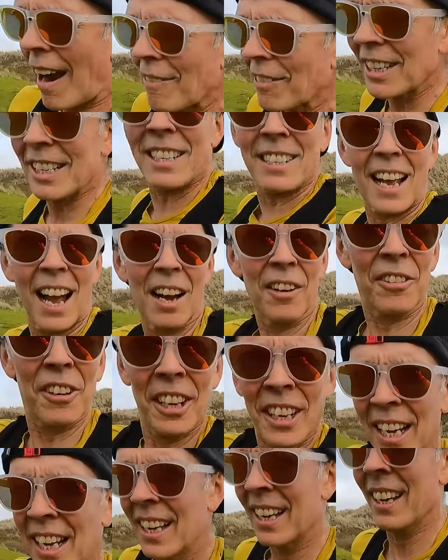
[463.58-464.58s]
gravelly
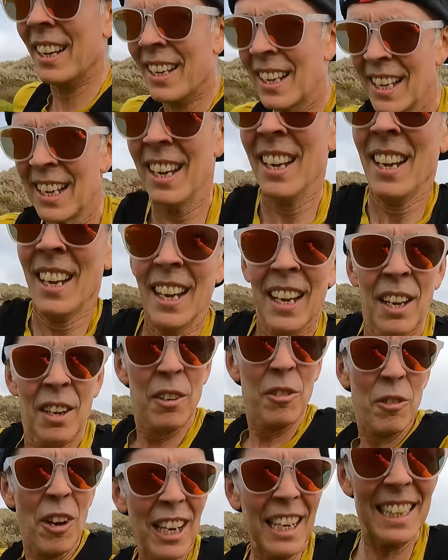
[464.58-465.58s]
stuff, and
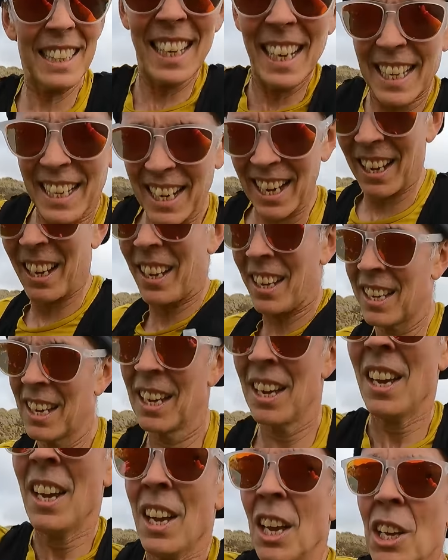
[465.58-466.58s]
we really did
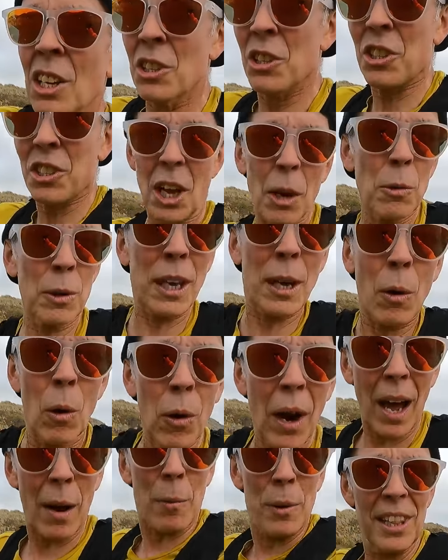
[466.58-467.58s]
soak it
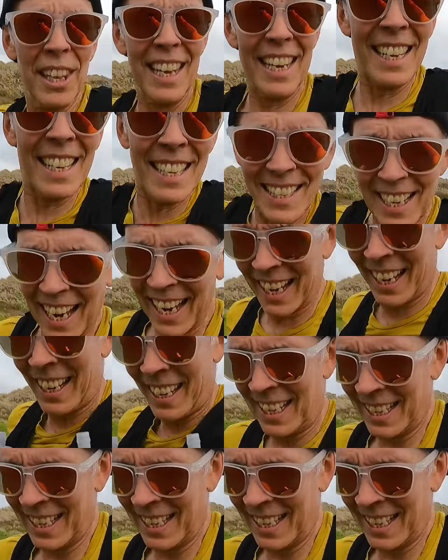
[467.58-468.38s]
all up with these.